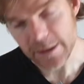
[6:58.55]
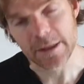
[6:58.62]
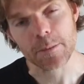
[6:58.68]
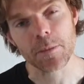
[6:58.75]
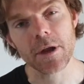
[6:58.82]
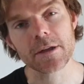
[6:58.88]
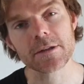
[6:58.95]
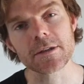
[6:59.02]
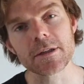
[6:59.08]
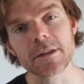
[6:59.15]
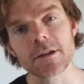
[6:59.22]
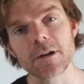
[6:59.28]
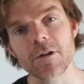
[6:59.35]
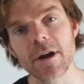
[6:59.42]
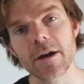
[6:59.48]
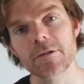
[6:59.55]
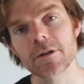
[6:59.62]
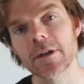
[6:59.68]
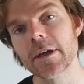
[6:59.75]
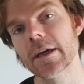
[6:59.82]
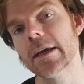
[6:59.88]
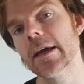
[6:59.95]
planted in the ground
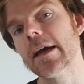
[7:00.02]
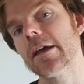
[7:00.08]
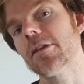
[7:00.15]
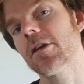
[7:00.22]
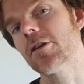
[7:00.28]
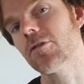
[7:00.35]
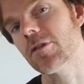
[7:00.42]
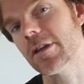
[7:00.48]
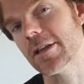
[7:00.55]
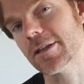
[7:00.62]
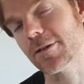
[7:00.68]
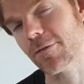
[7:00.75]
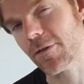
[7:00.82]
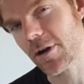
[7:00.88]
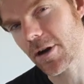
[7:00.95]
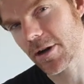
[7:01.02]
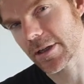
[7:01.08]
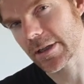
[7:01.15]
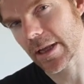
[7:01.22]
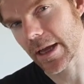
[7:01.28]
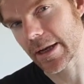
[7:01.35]
and that your knees are very slightly